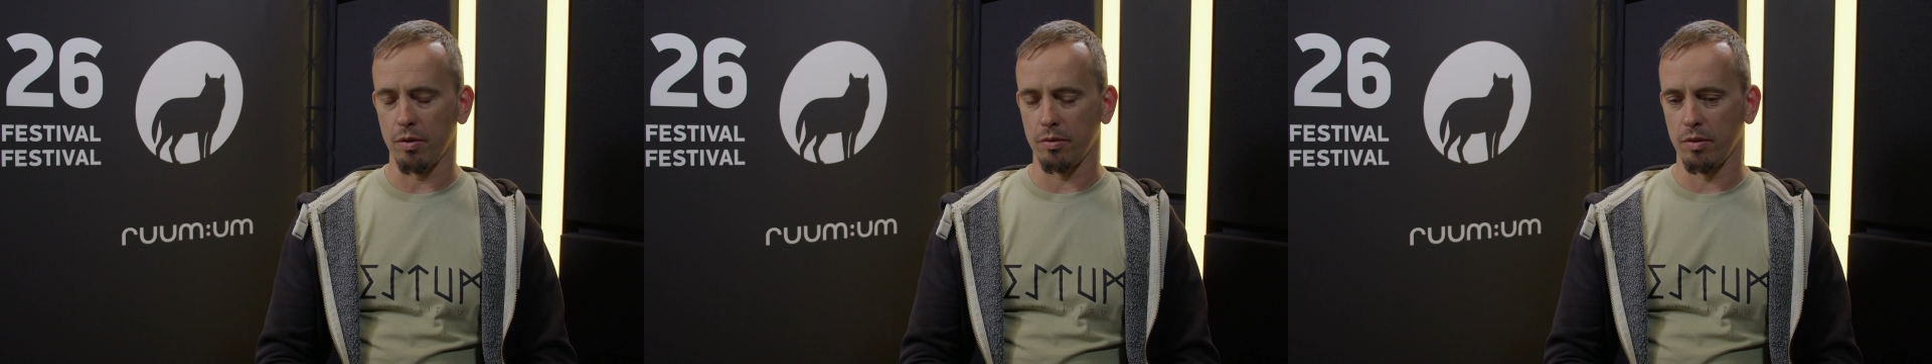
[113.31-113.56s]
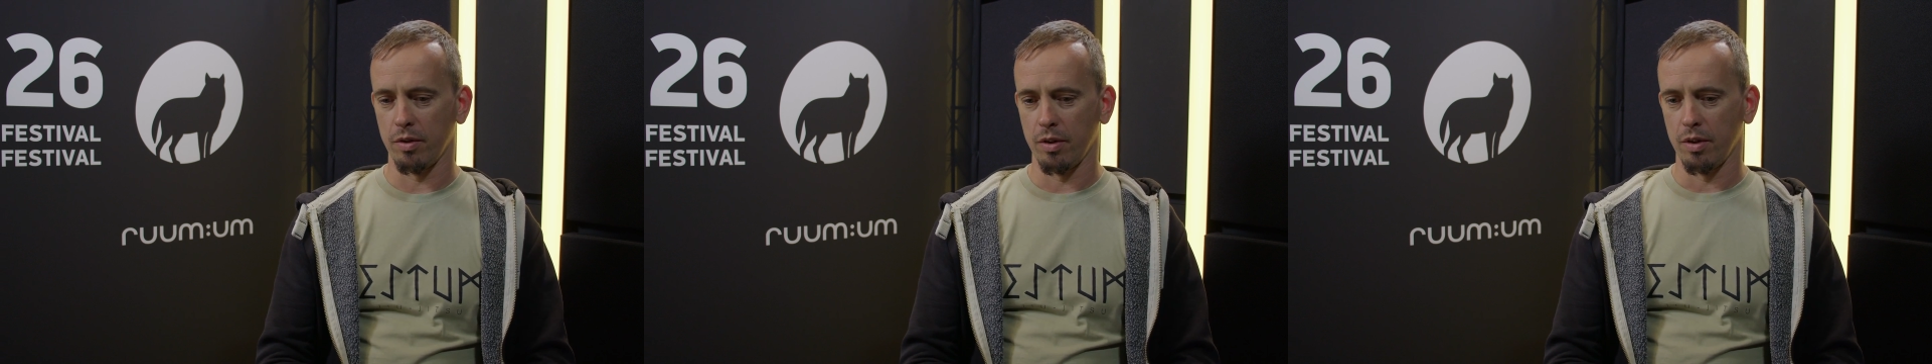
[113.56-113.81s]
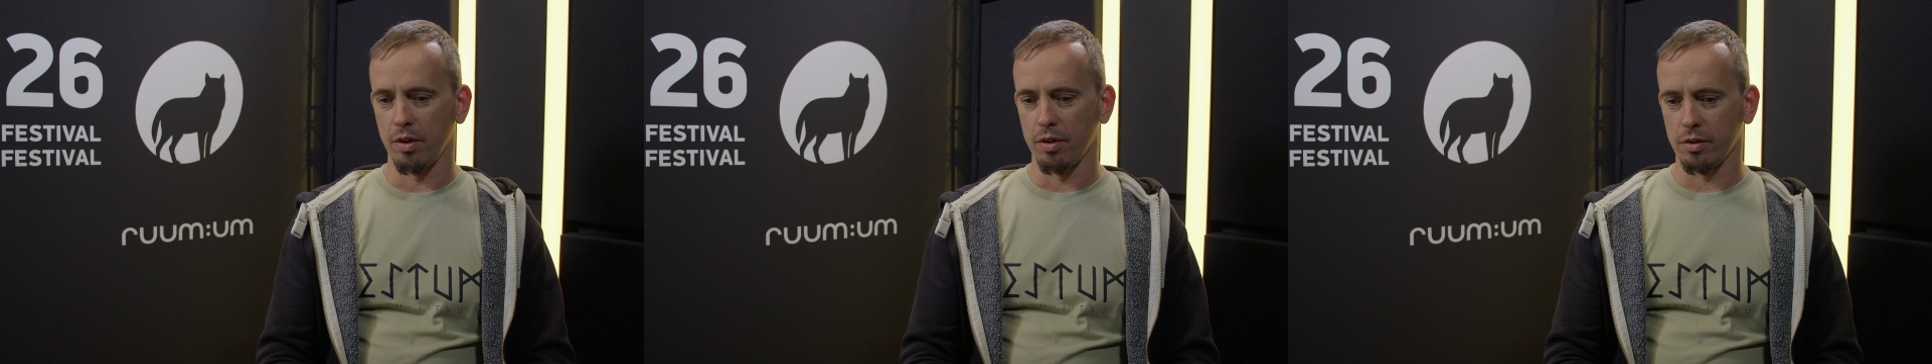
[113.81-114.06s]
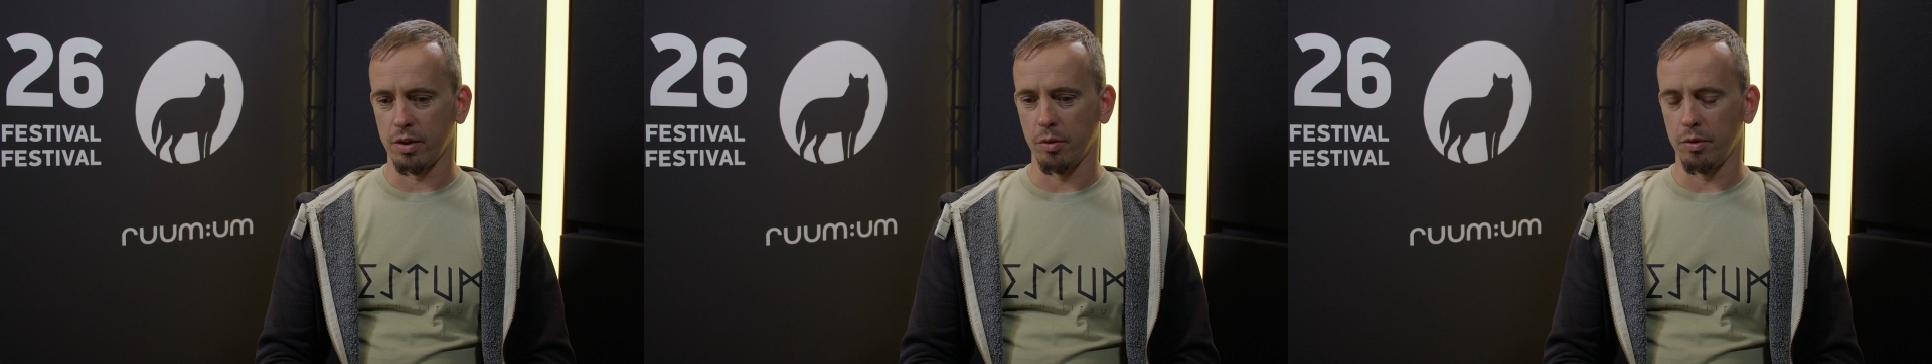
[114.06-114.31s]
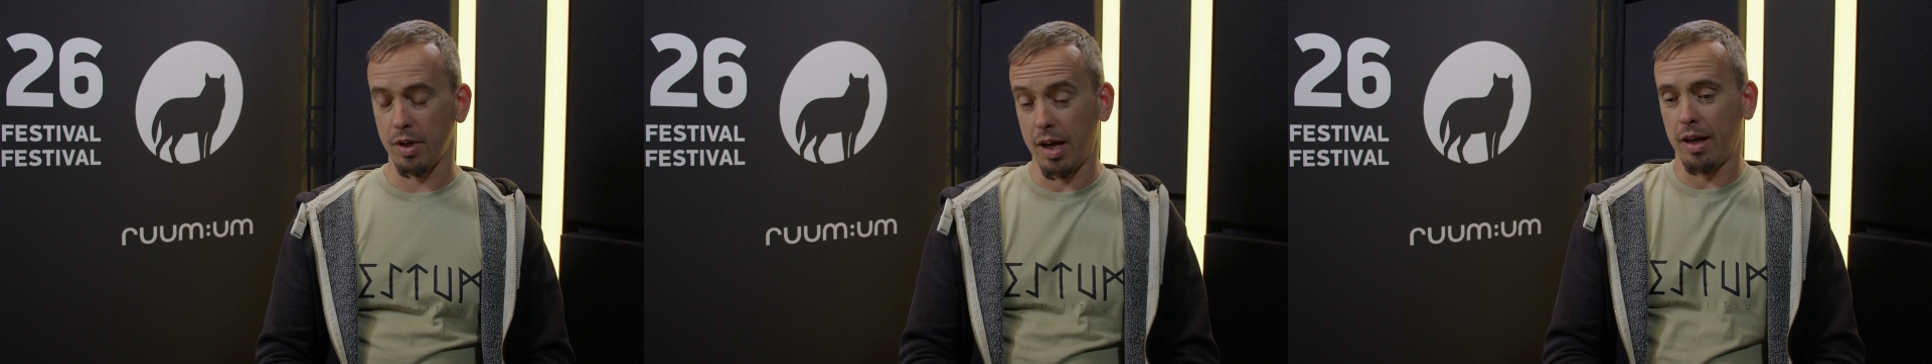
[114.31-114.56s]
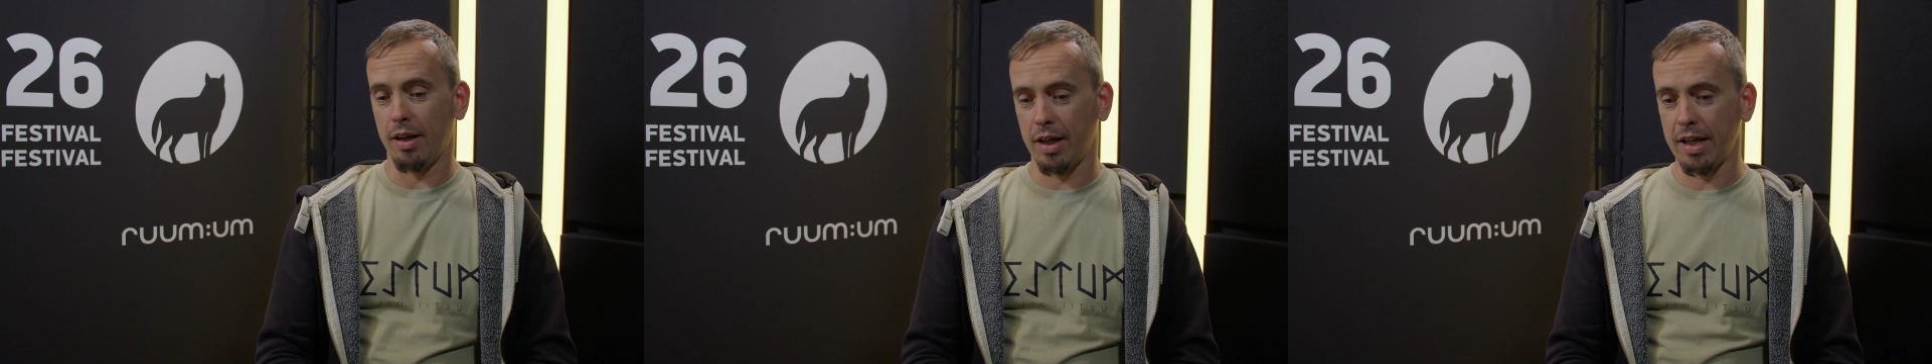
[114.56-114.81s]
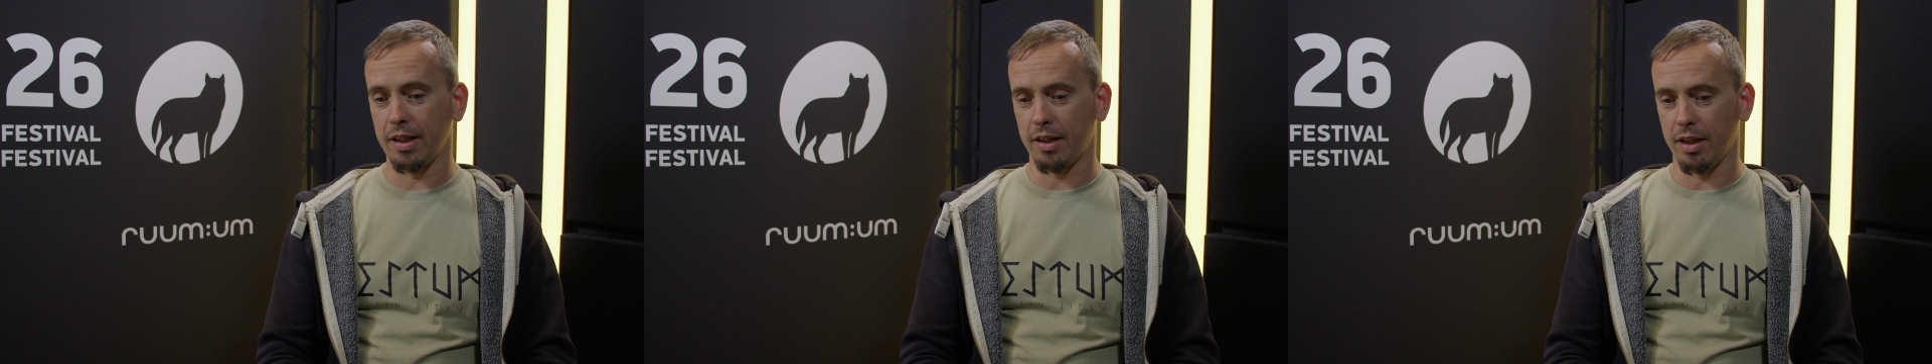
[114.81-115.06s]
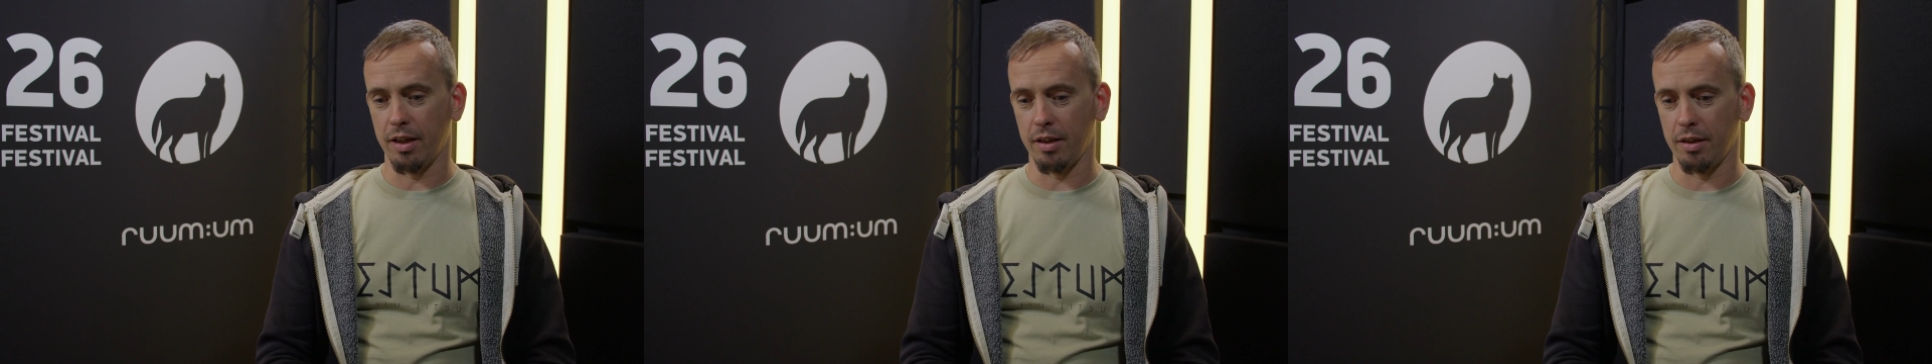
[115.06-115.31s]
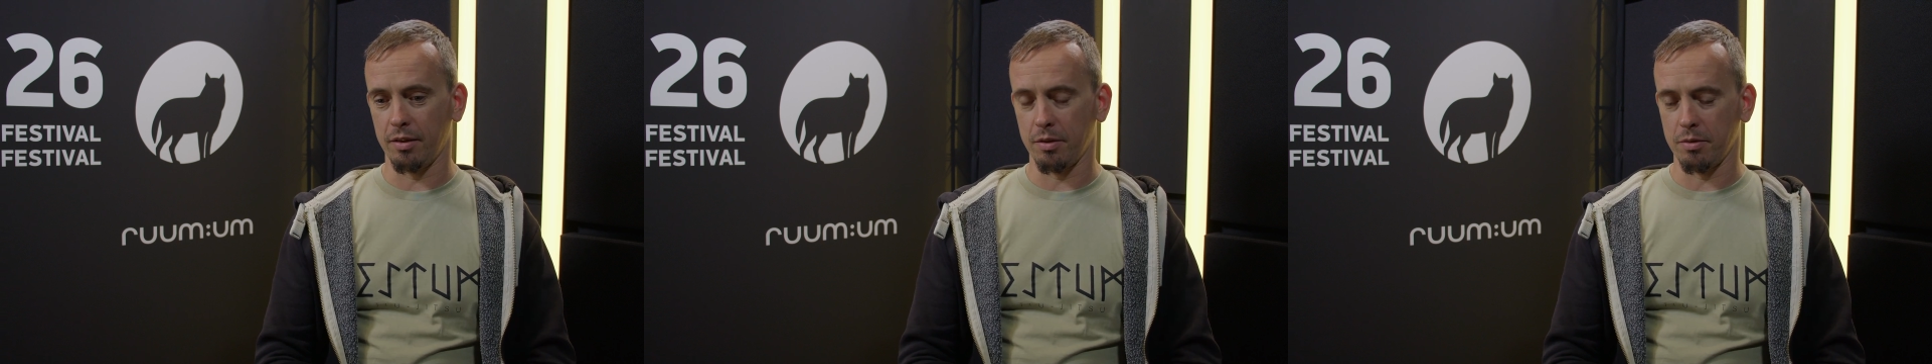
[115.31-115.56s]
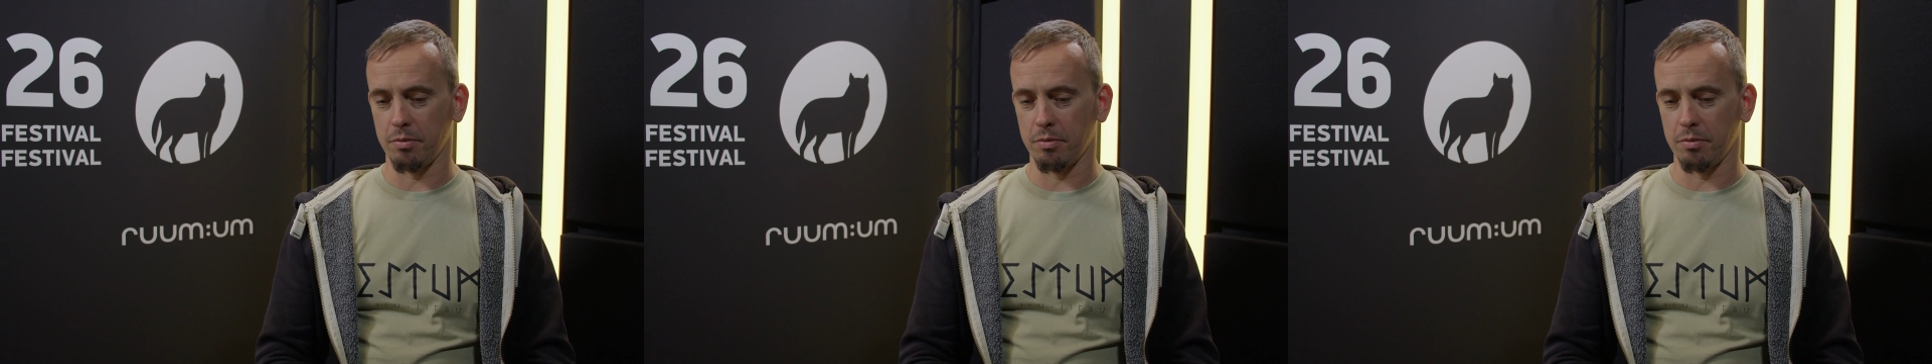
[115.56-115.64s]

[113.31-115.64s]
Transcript: uh, so yeah, lately